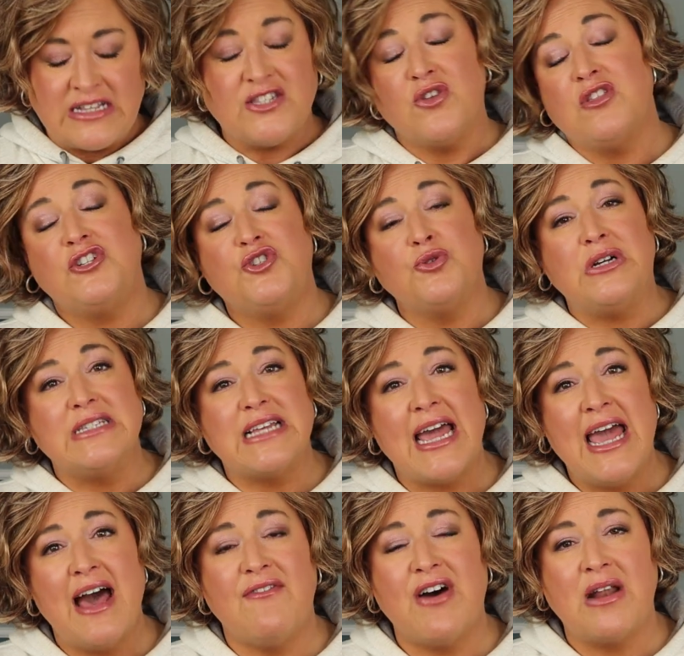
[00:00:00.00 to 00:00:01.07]
So the Jules
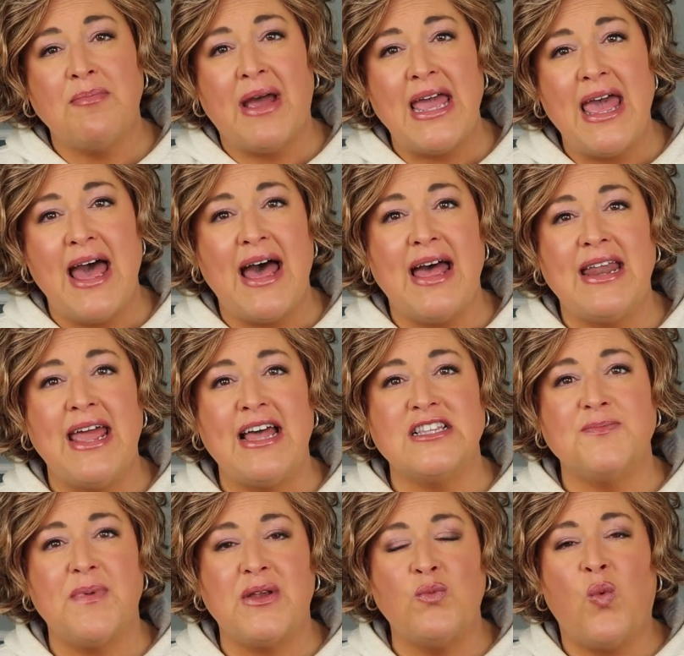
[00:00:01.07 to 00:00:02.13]
I have on my head
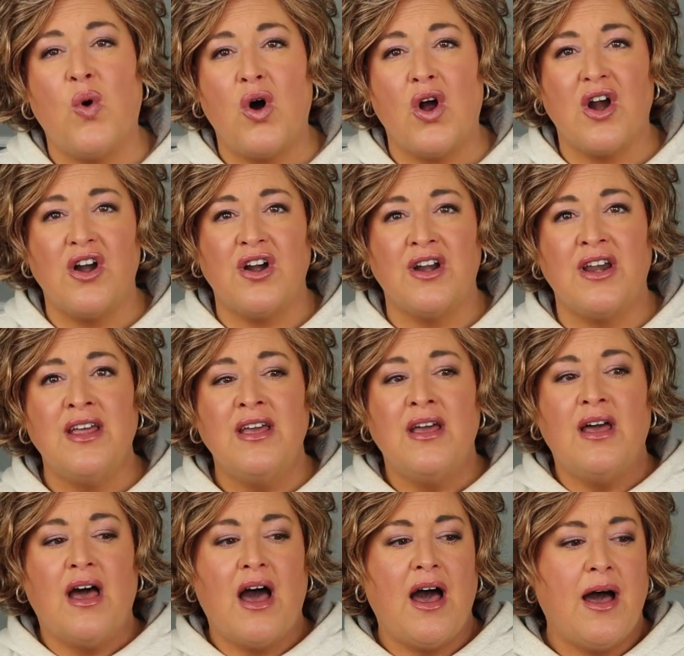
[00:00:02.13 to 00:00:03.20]
has been worn
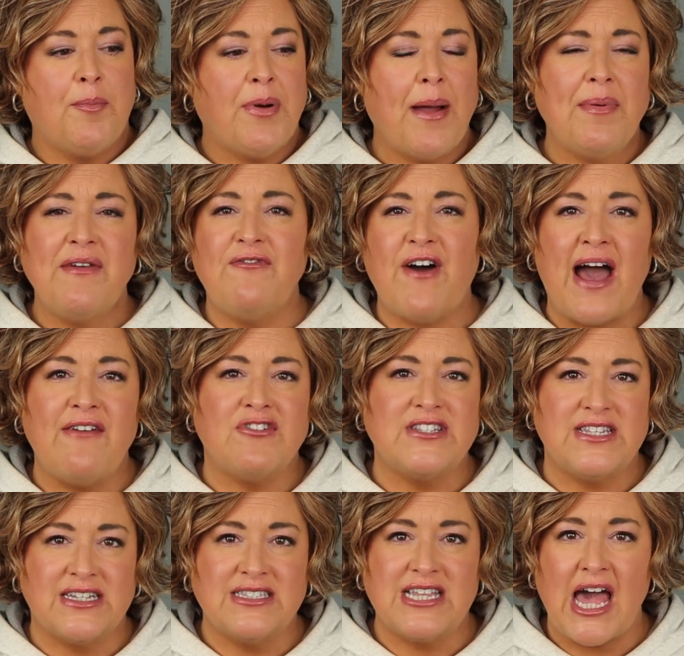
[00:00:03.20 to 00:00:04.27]
uh, probably five or
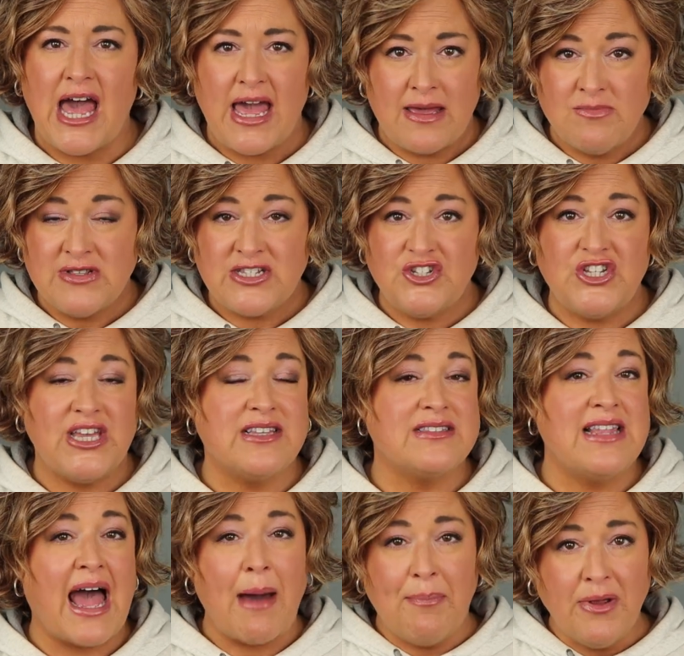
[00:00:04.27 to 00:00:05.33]
six times. She
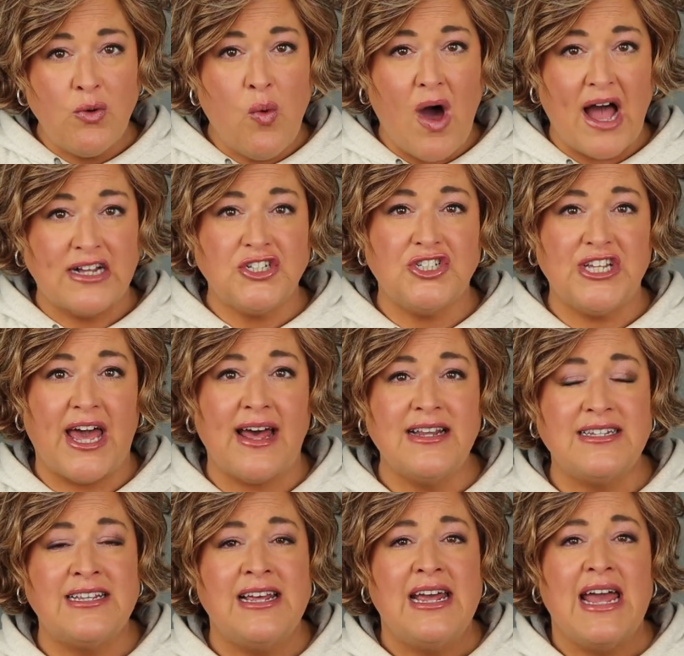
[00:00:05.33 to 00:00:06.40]
has not been washed
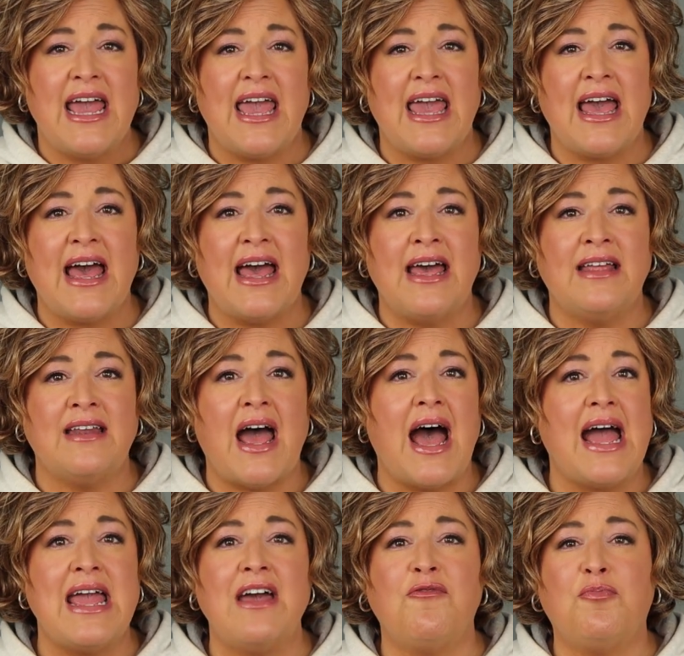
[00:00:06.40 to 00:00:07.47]
yet, and
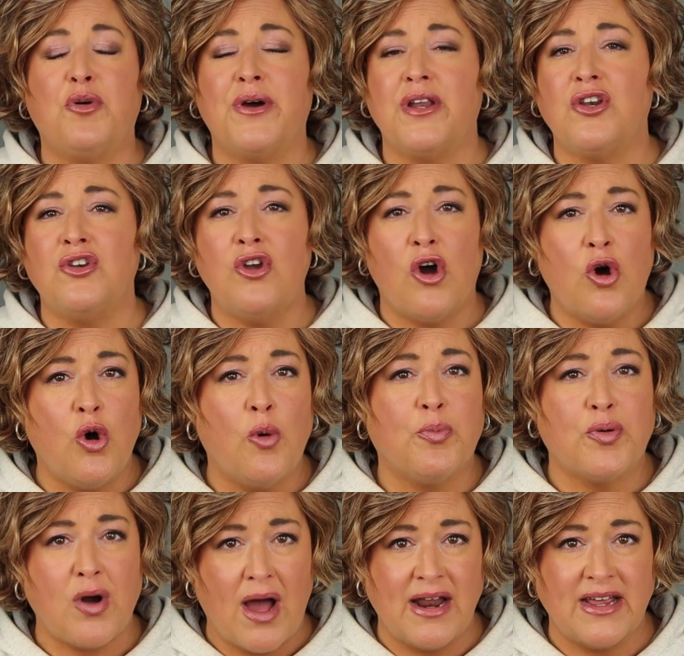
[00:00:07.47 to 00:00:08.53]
I have put no
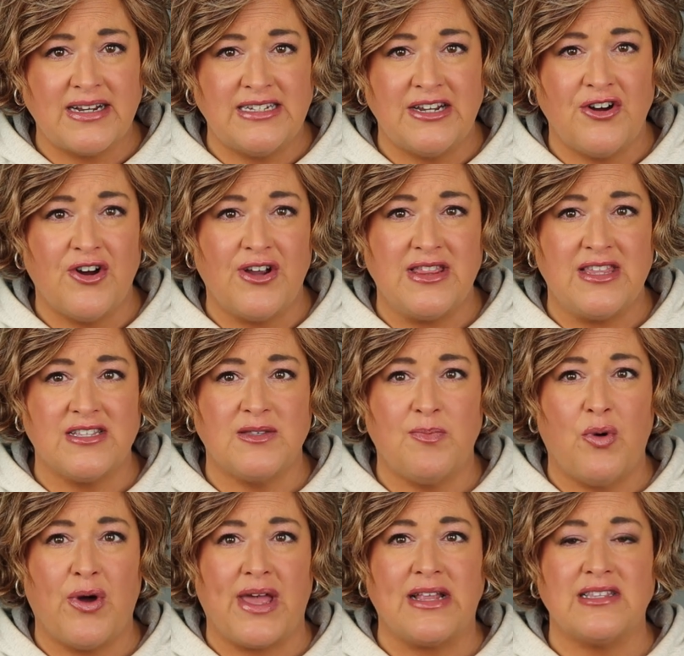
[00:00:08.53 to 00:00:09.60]
product in her at this
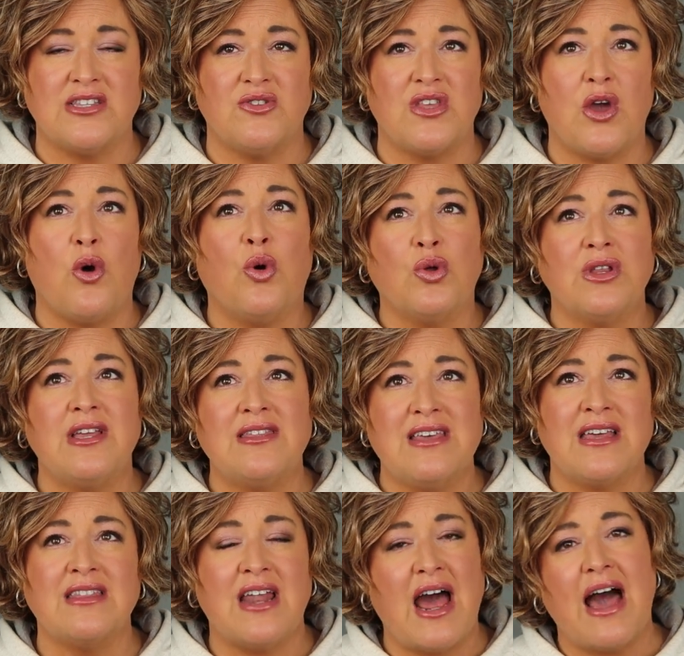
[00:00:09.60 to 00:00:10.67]
point. So the only
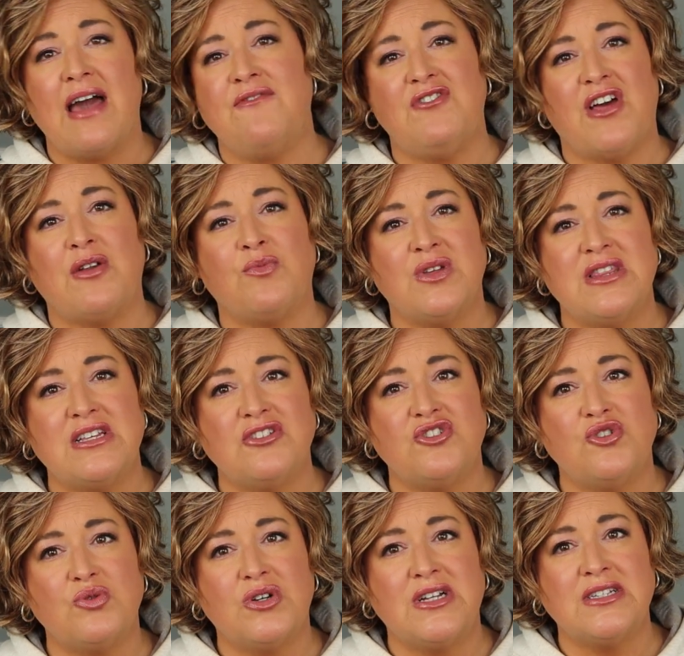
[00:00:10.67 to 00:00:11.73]
thing that I've done with
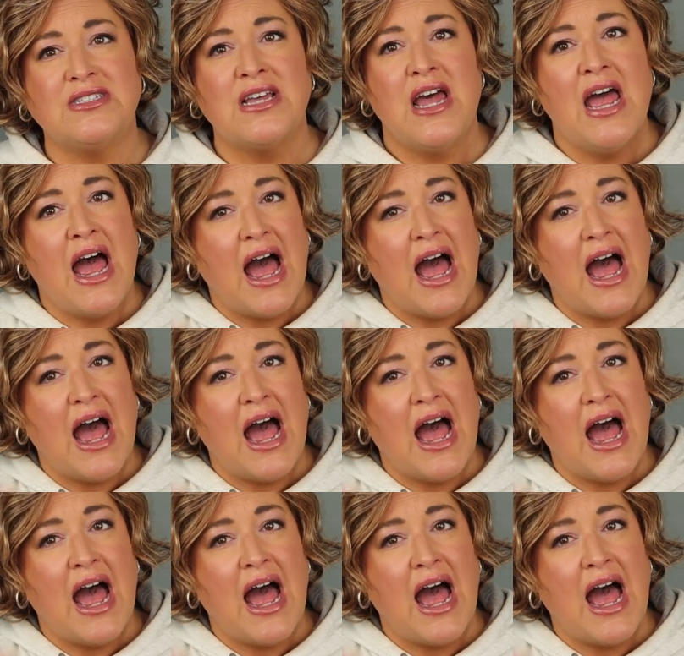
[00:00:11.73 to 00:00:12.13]
this Jules,